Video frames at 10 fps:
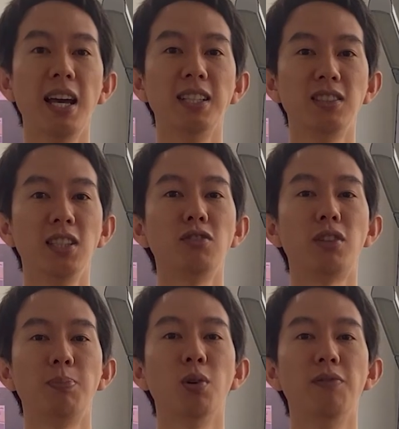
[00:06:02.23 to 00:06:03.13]
And since
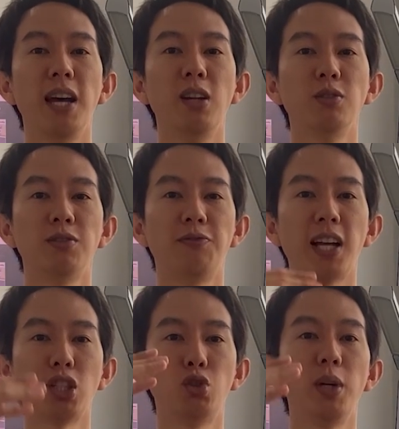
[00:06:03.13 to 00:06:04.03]
crypto values
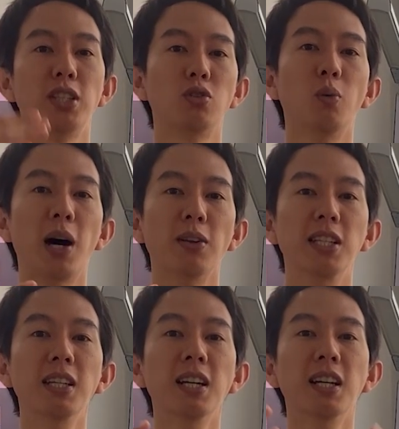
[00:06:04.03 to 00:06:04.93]
fluctuate so
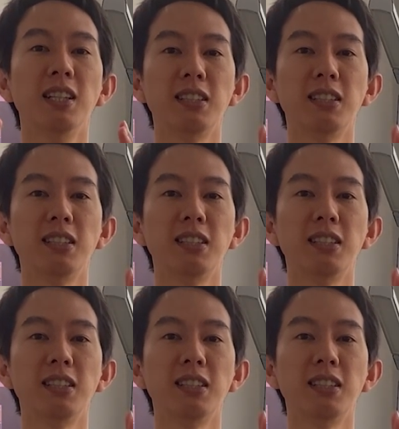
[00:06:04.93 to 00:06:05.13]
wildly,